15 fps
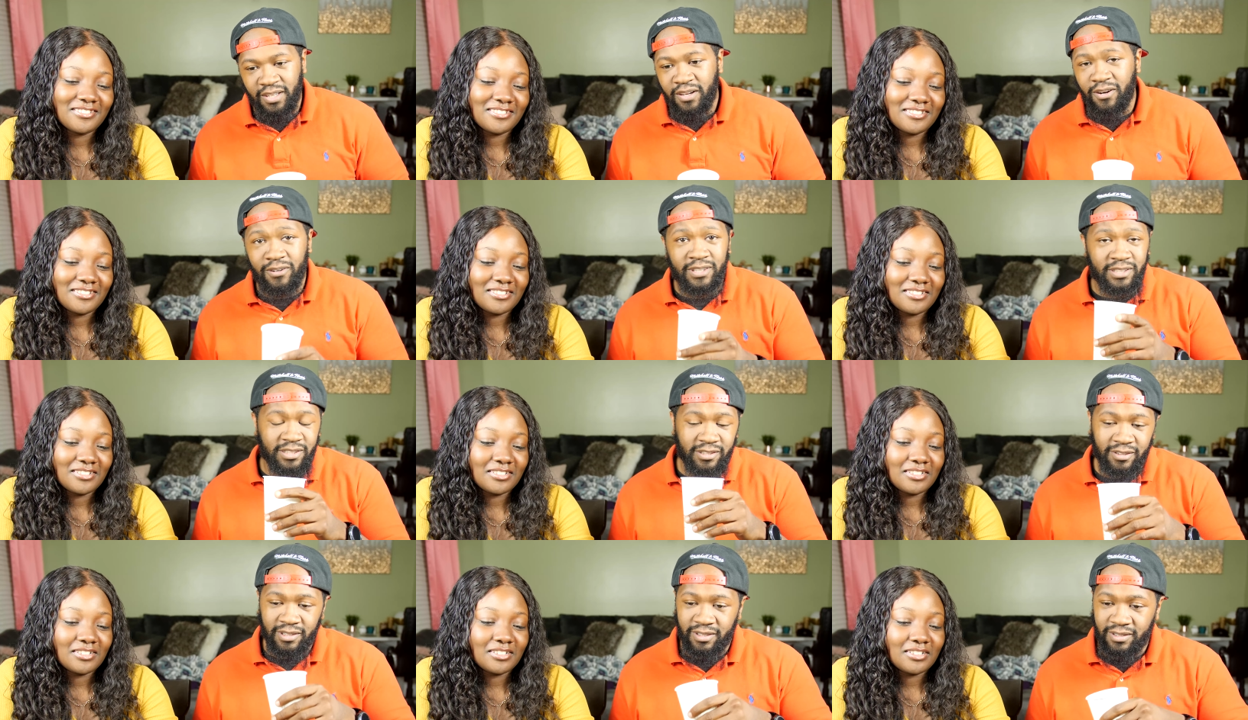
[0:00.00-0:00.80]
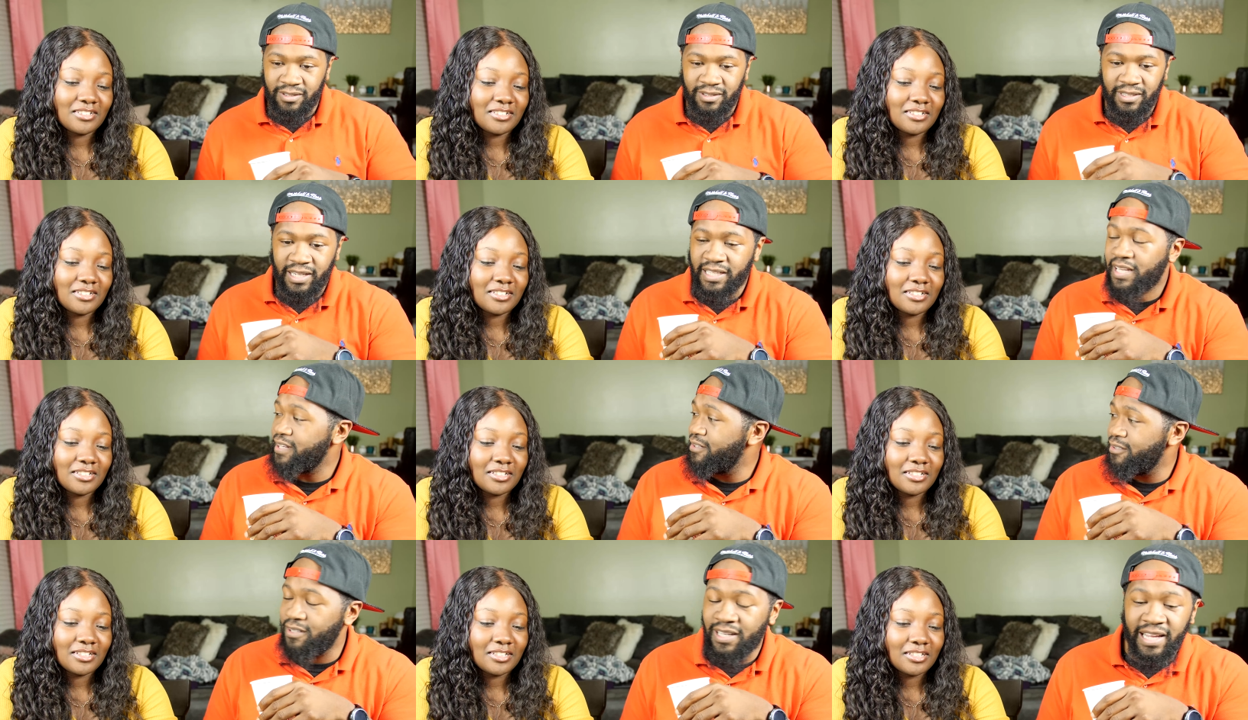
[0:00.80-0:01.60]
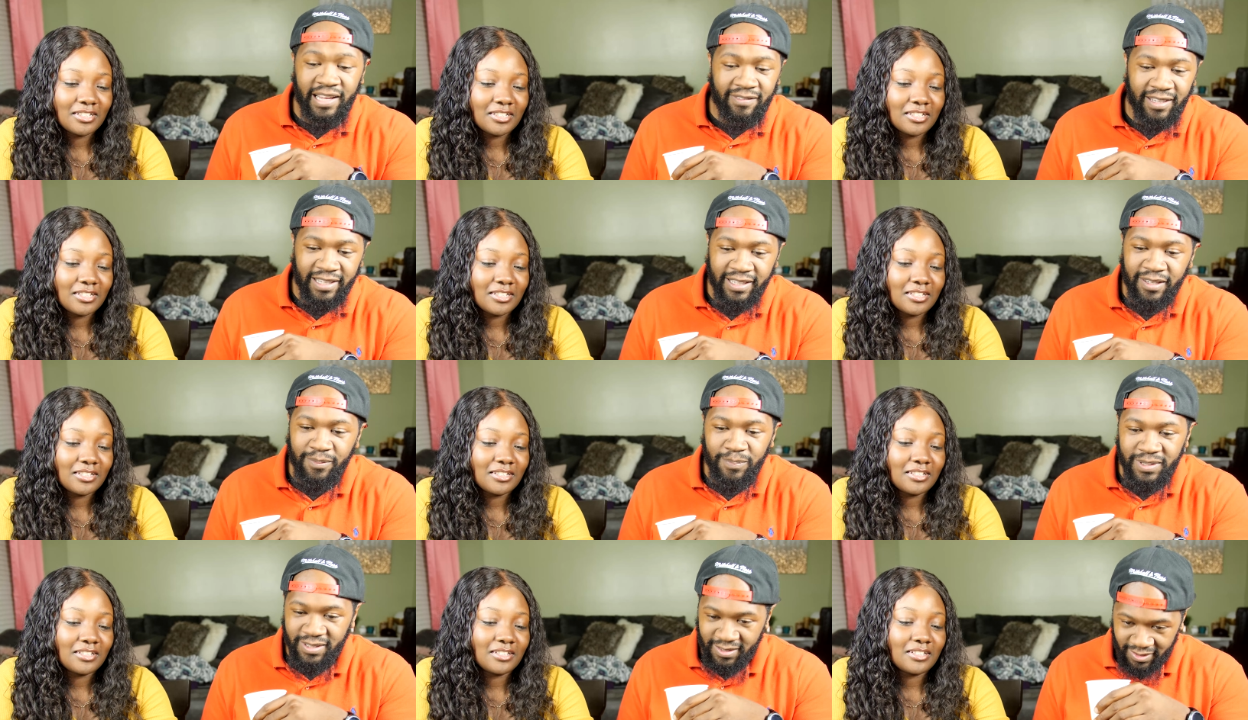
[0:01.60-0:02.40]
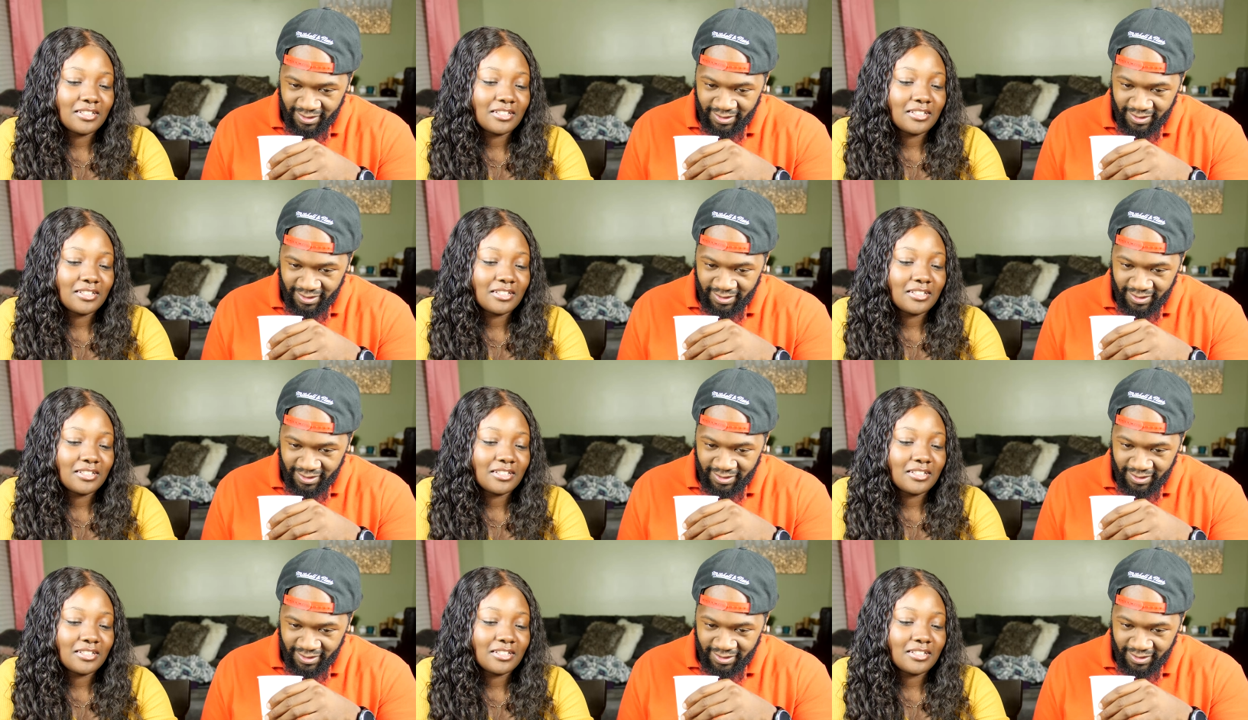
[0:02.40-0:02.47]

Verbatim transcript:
Speaker 1: on Instagram. I can't do the laugh like him, but